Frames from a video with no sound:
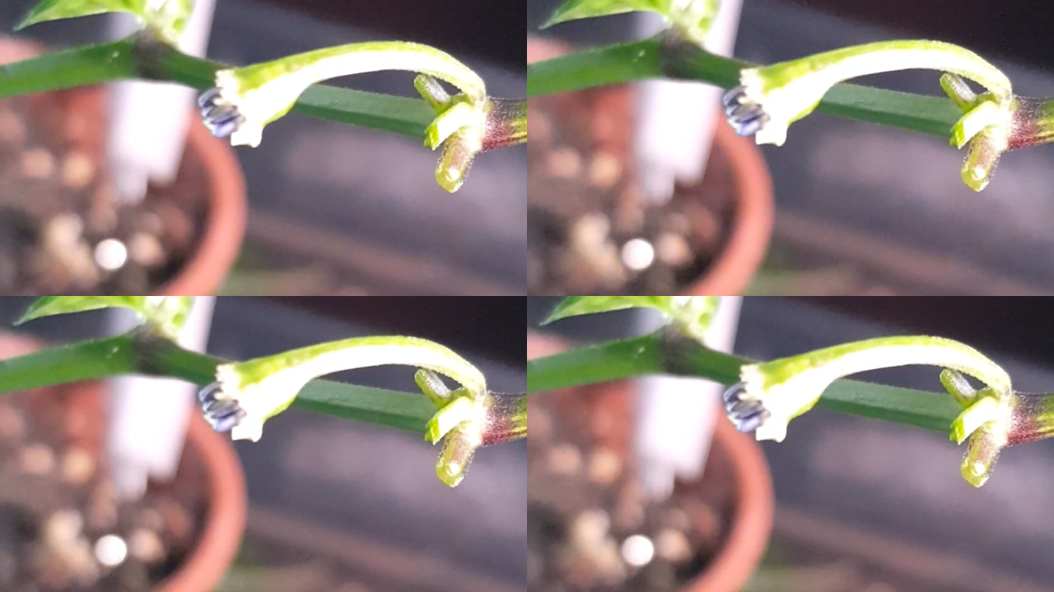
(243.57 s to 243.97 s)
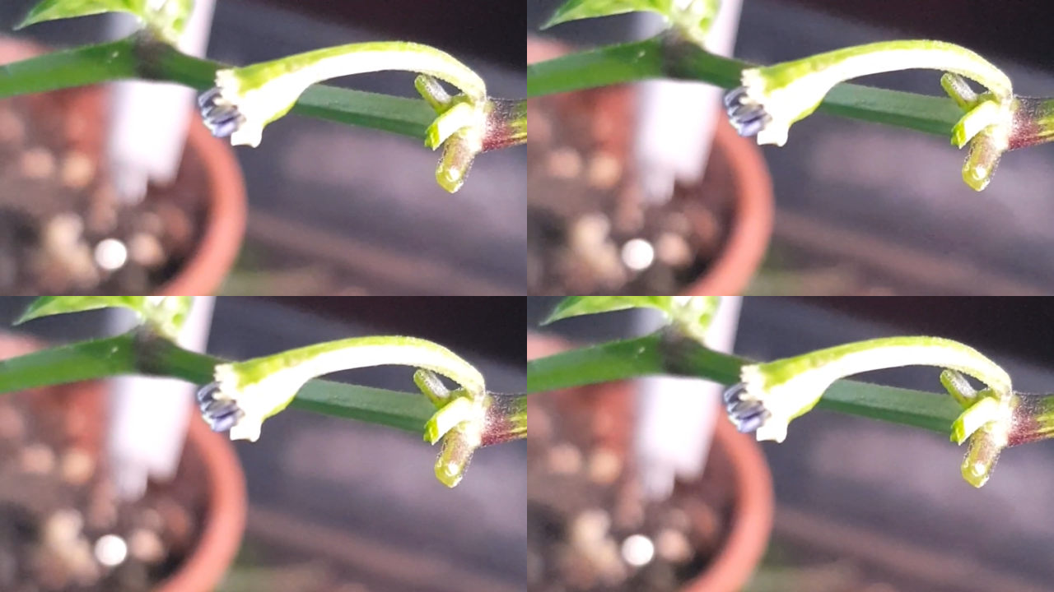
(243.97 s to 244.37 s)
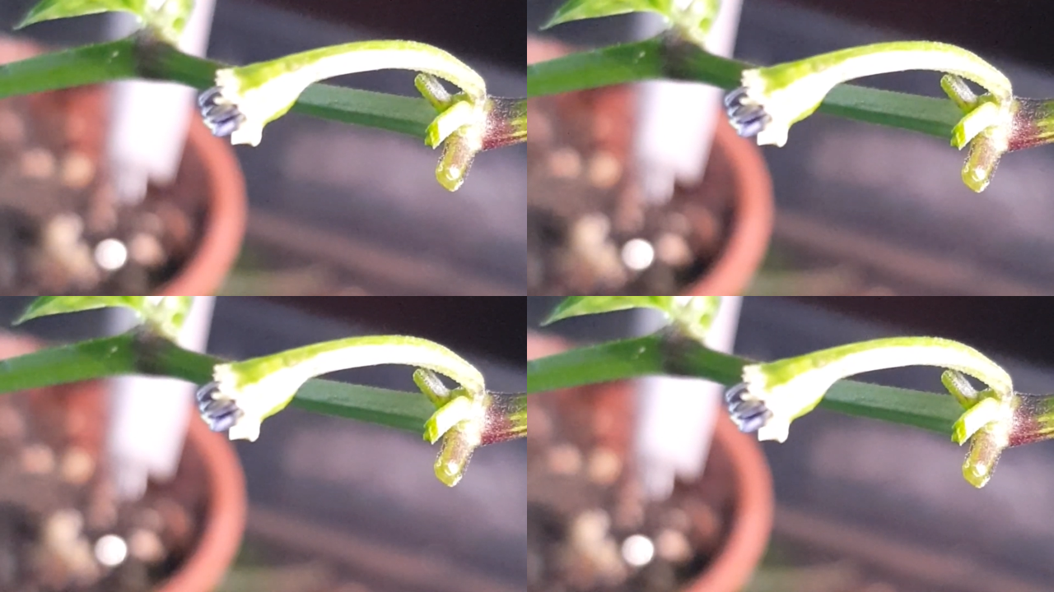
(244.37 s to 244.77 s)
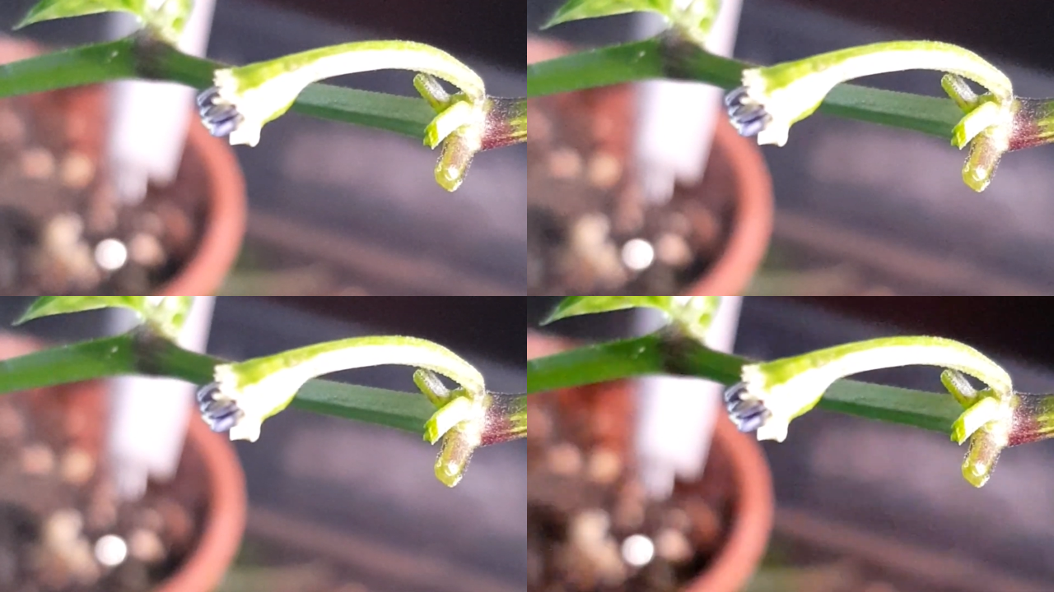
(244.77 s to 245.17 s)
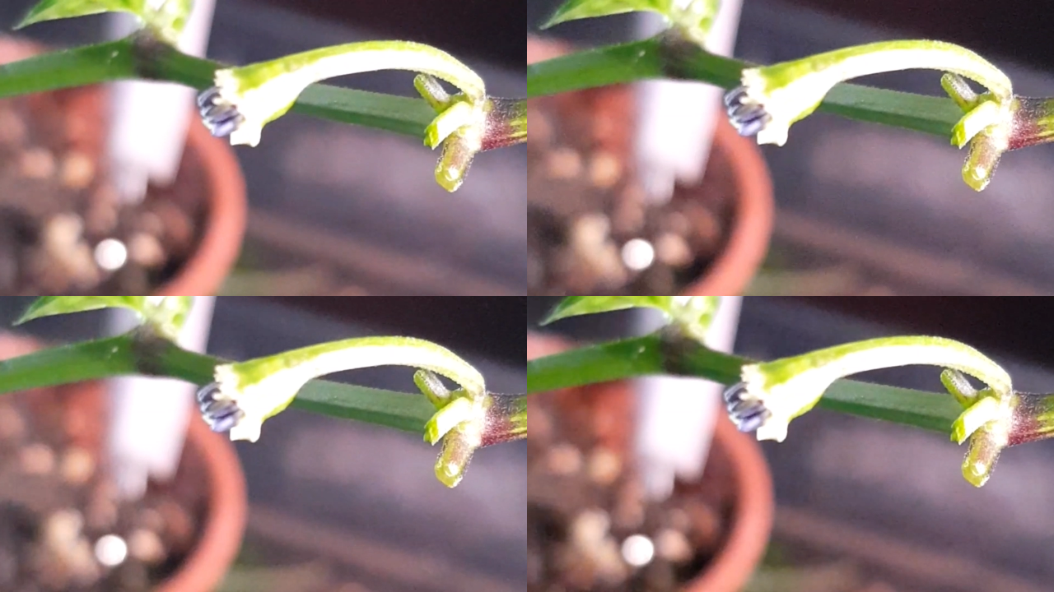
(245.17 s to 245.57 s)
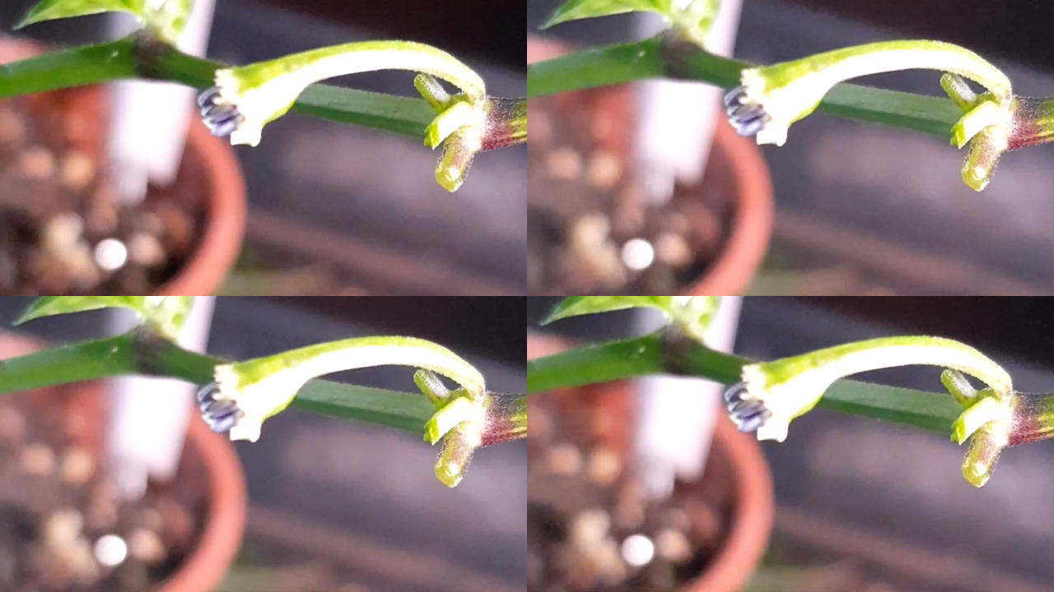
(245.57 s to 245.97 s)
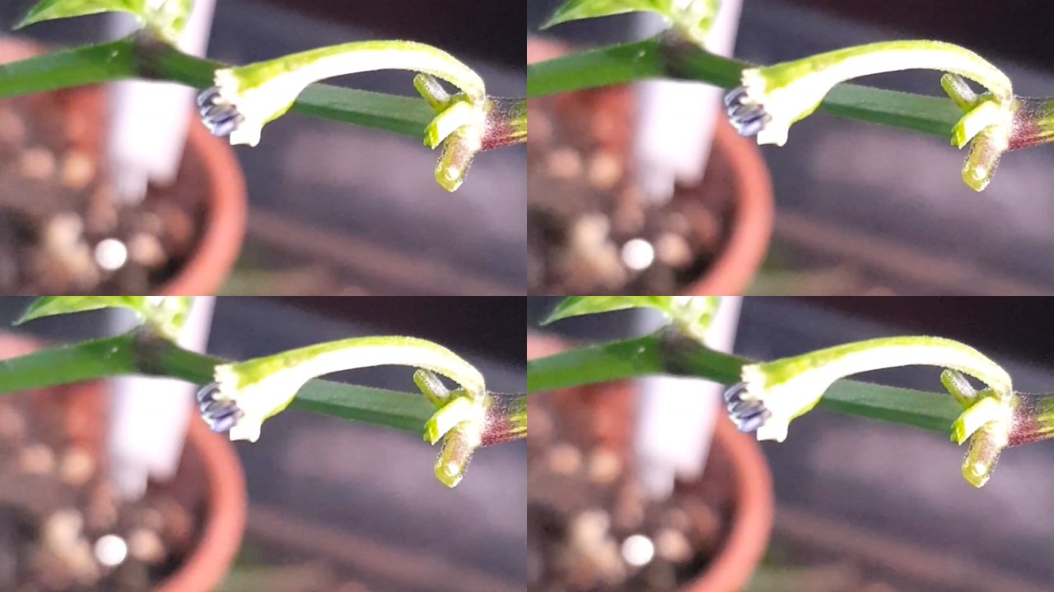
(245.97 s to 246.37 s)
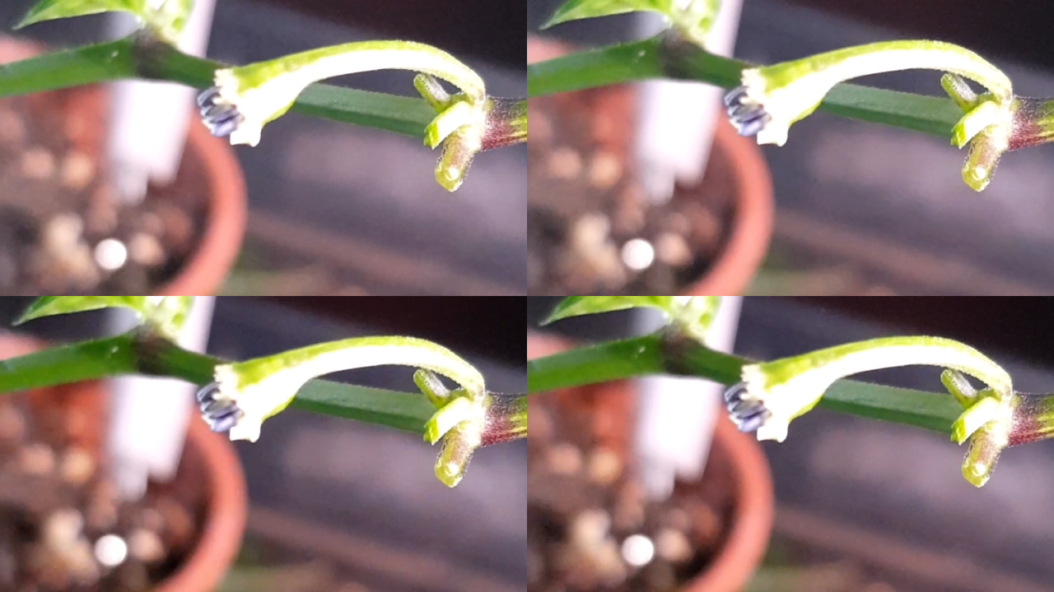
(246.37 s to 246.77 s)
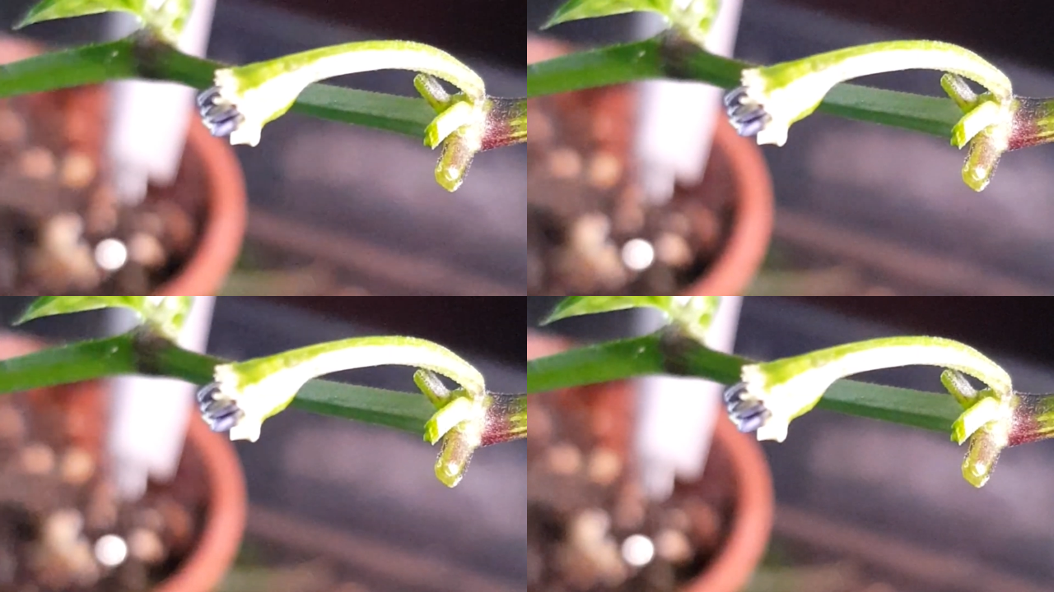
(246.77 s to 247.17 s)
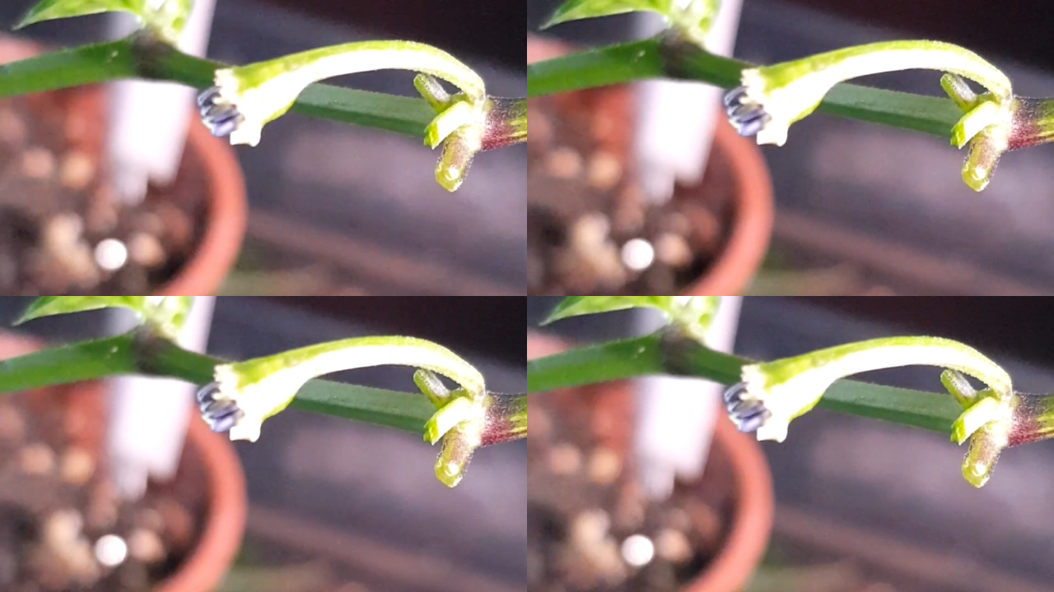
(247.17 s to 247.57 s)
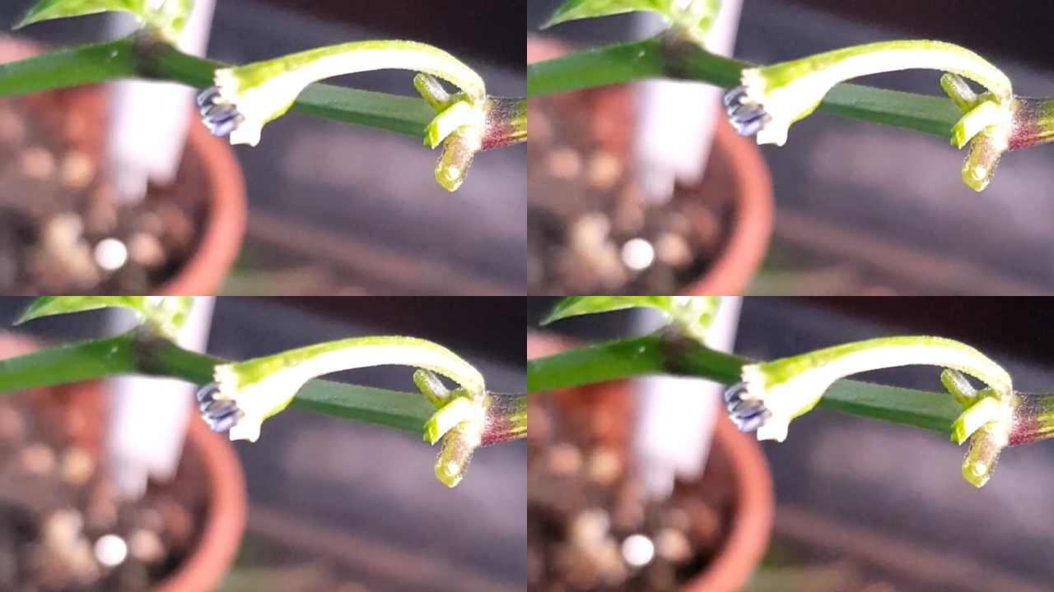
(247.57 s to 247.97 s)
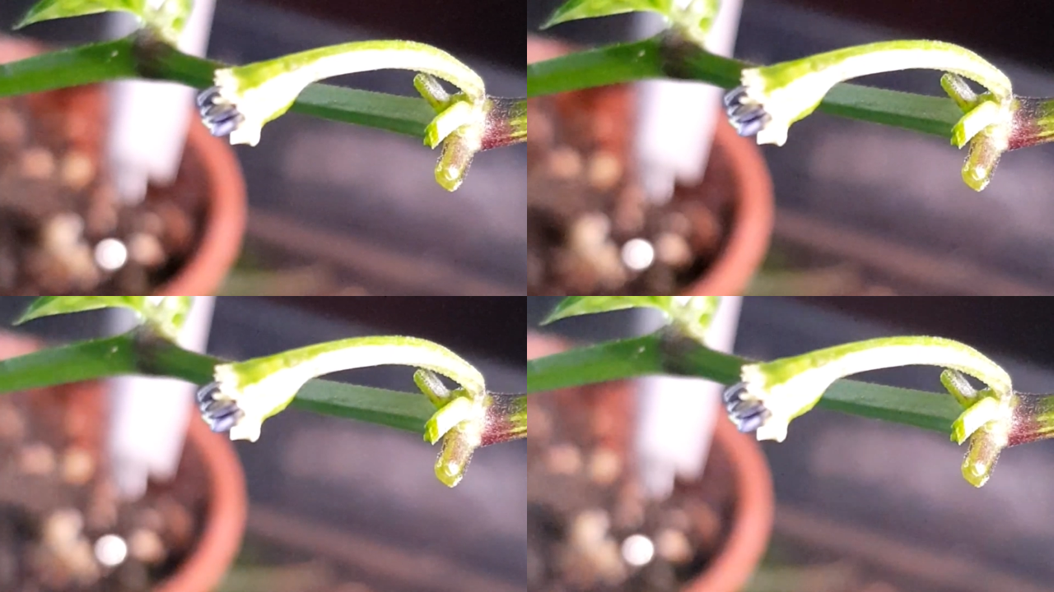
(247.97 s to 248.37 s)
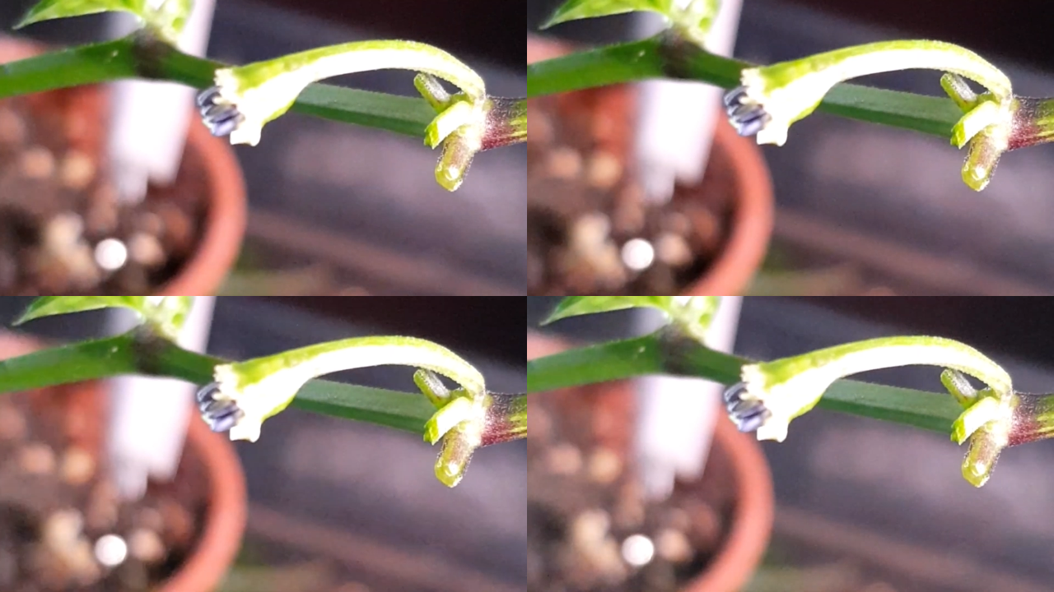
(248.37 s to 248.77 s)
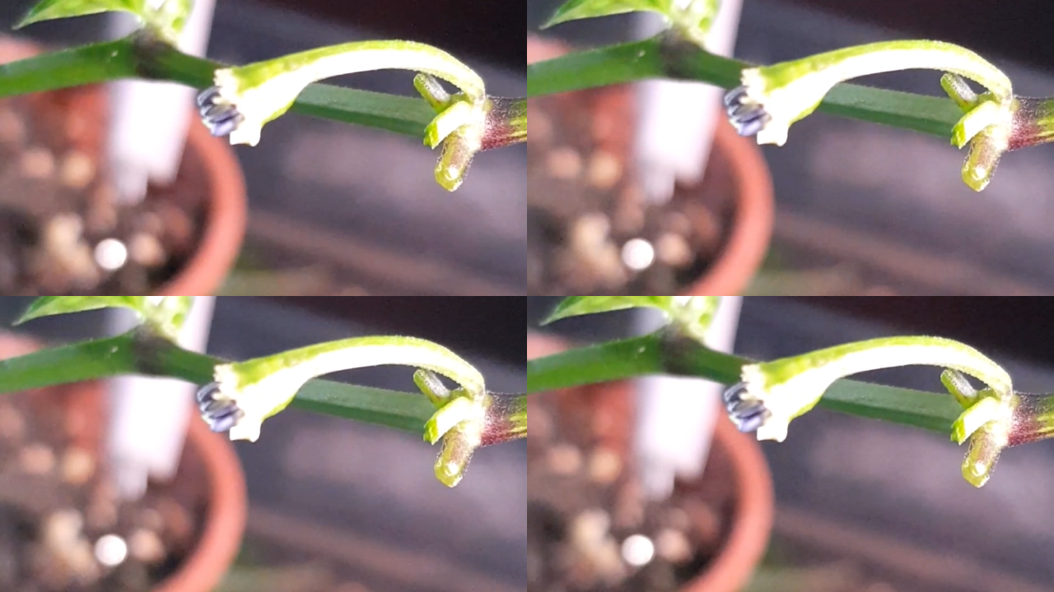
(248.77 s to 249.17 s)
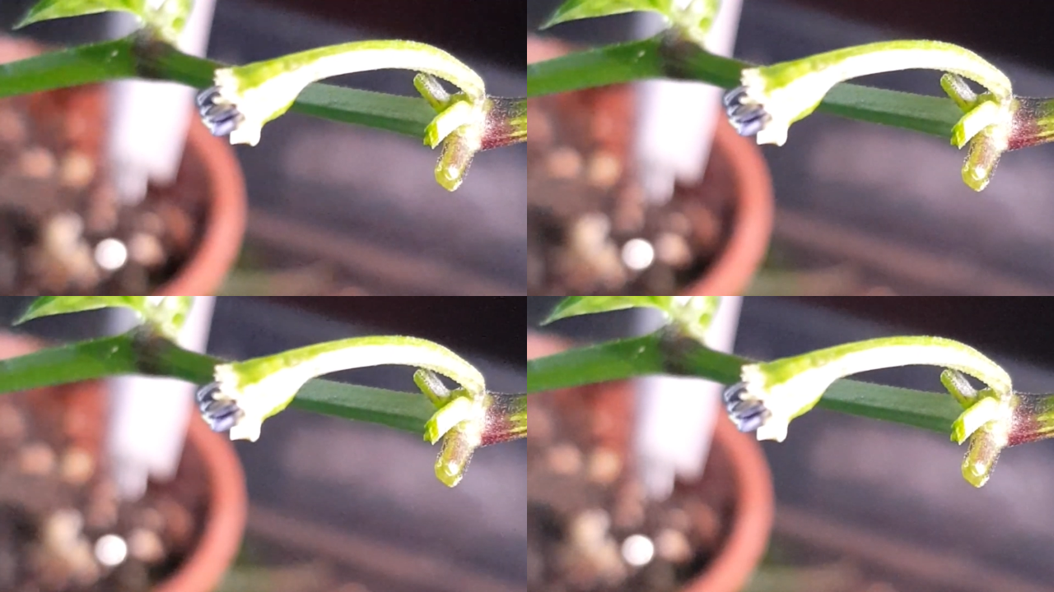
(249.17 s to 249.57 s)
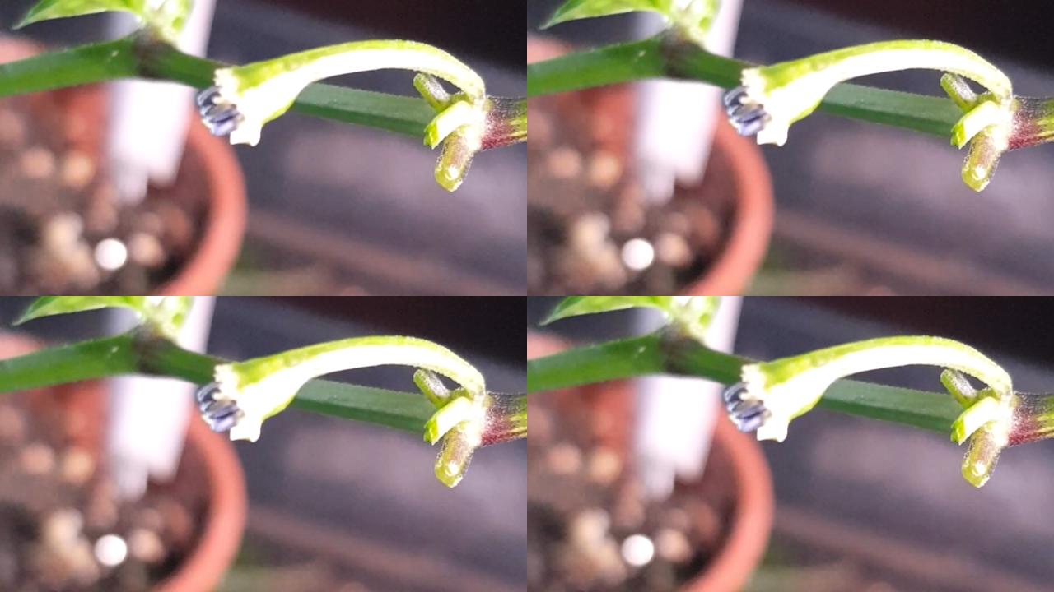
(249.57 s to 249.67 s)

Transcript: [unreadable: no face in view]